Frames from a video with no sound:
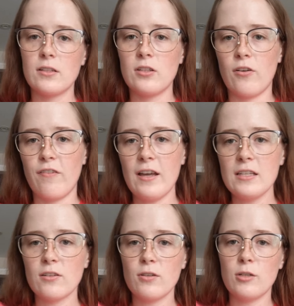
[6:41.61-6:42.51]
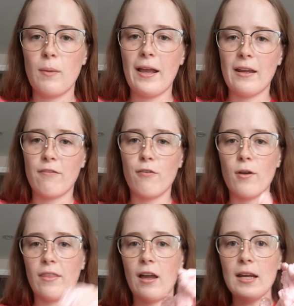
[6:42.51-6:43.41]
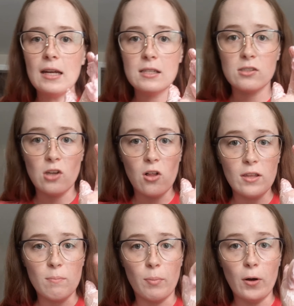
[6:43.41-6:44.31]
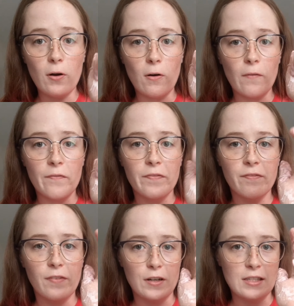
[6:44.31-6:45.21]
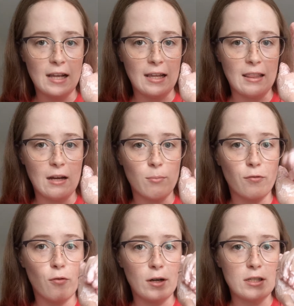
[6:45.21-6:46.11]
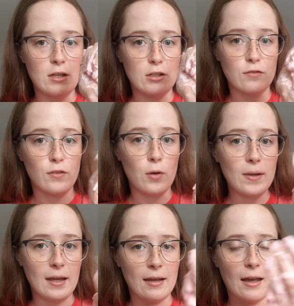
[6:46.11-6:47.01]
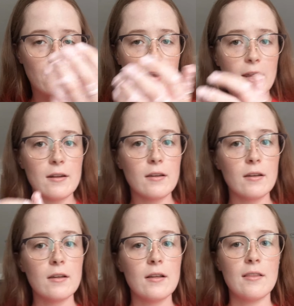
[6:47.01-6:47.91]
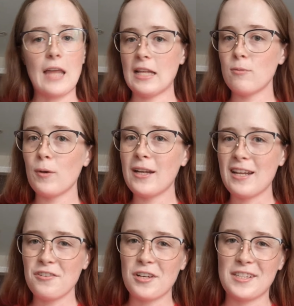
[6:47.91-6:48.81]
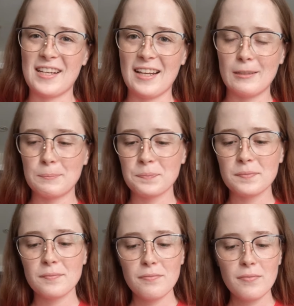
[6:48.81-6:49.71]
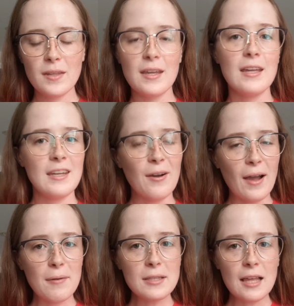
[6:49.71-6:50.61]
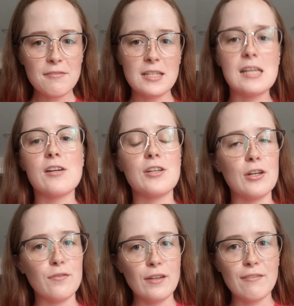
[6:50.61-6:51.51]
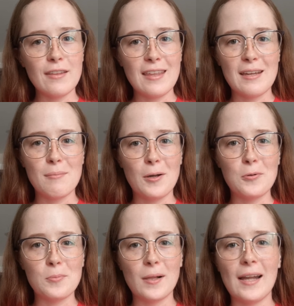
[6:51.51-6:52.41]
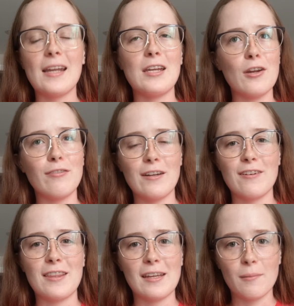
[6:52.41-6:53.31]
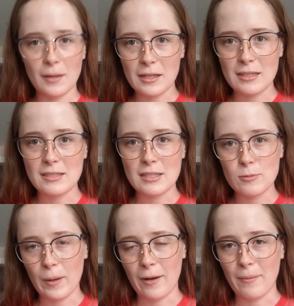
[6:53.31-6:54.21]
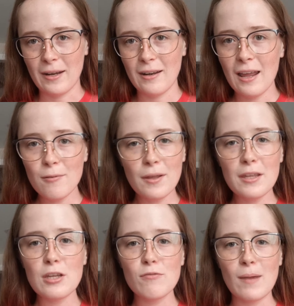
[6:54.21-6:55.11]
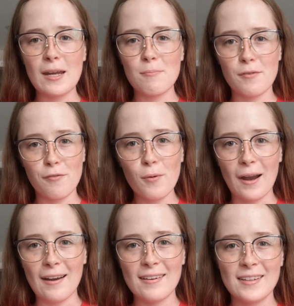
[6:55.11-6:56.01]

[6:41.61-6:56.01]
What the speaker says: So if I squish back and forth, I get a solid ball for a second there before it starts flowing again, right? That's pretty interesting. Now, I would love to hear your favorite thing about Oobleck and your favorite thing about this experiment, and whether you've made it before.